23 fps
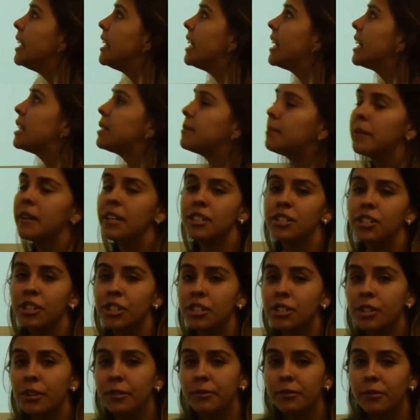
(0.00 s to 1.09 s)
In
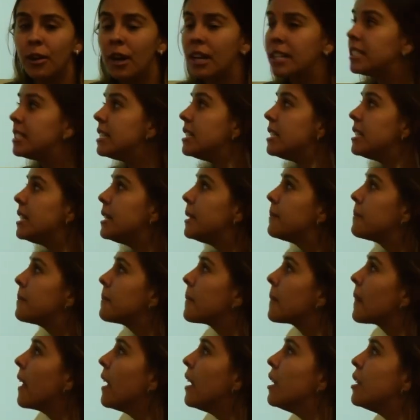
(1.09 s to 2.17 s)
expressions of quantity.
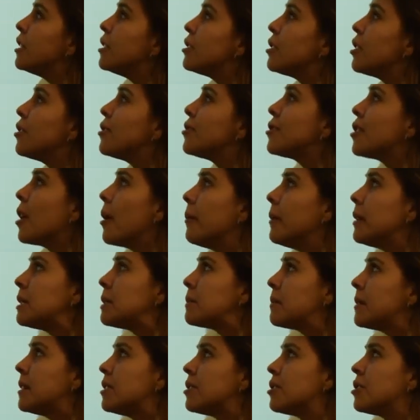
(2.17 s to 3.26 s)
So some
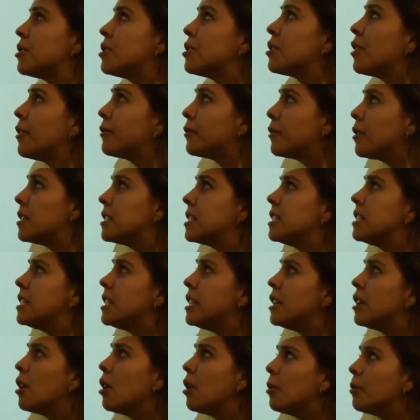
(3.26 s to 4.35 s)
expressions of
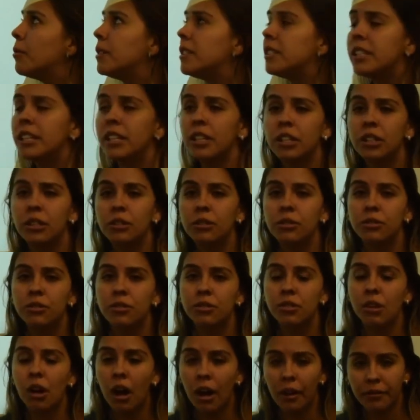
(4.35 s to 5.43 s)
quantity always includes
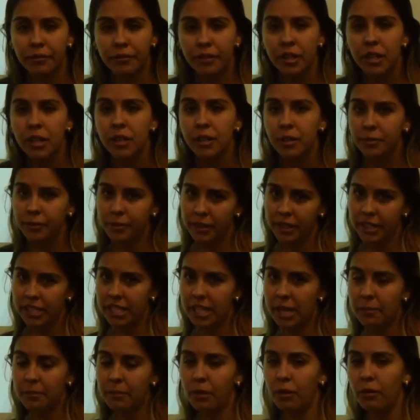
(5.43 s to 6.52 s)
of. For
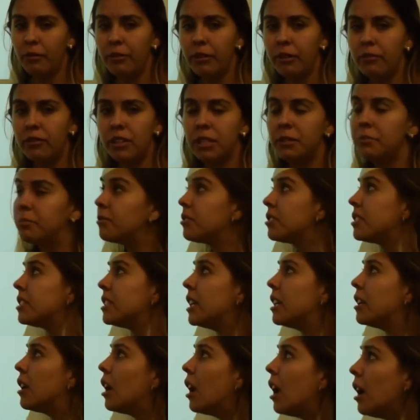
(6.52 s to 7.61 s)
example, 50%
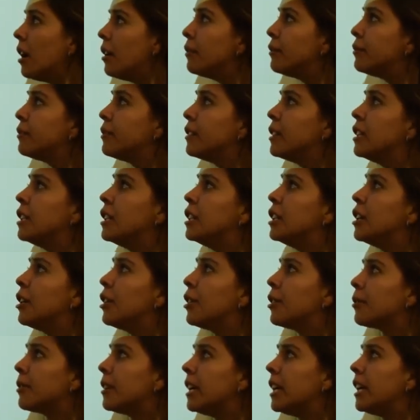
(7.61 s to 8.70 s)
off,
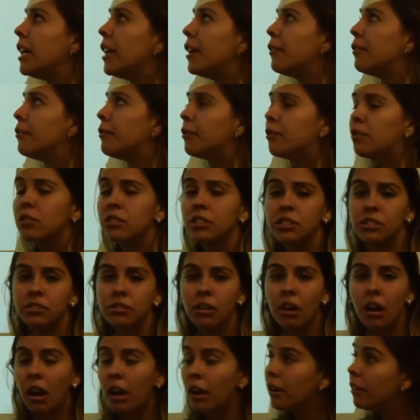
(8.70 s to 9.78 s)
3/4
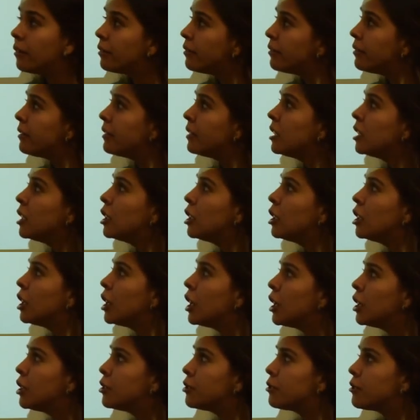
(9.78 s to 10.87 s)
off,
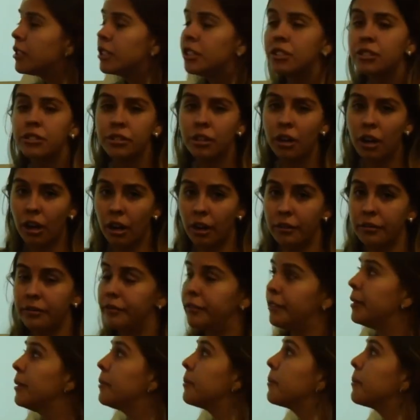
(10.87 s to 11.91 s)
hundreds off.